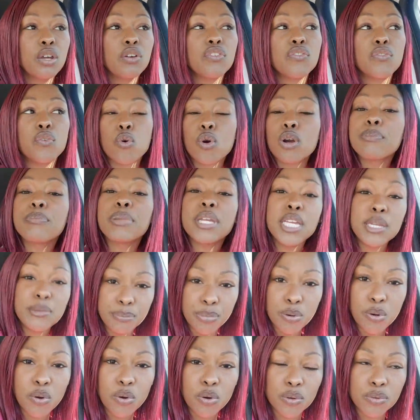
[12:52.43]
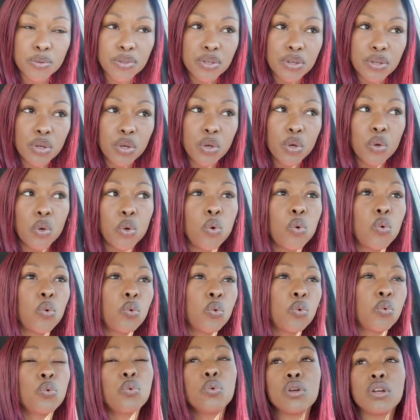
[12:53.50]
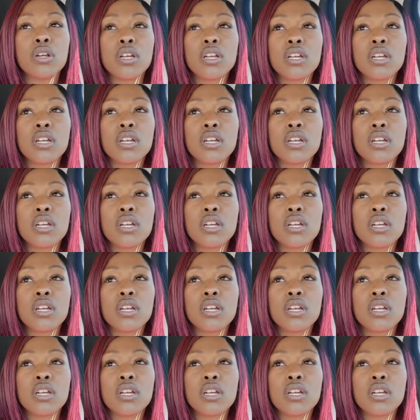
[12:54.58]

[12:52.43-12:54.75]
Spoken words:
for people who